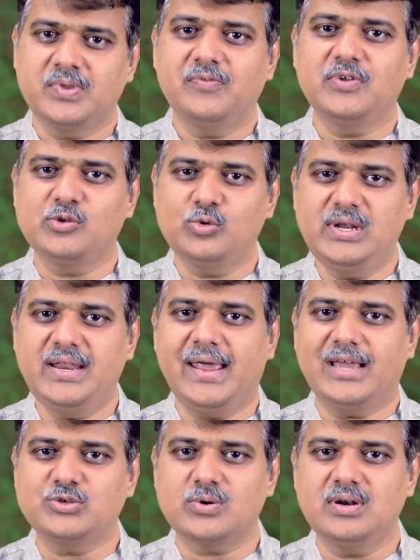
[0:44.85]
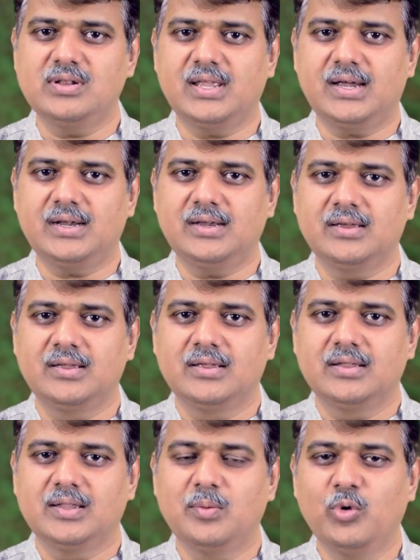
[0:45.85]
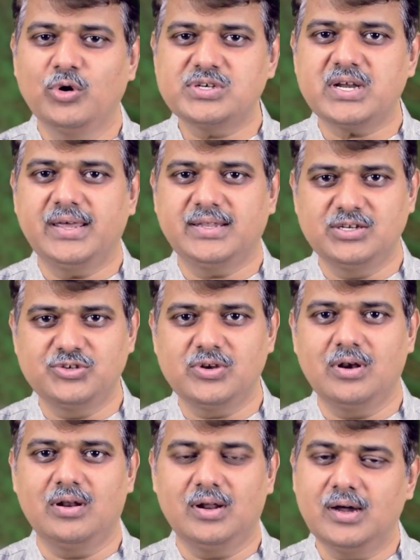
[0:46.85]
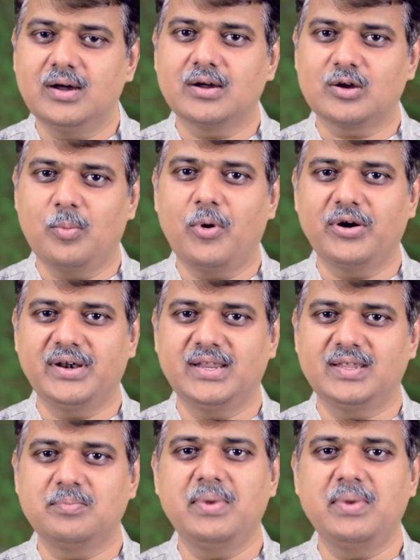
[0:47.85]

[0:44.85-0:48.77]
It was only natural that the most essential commodities,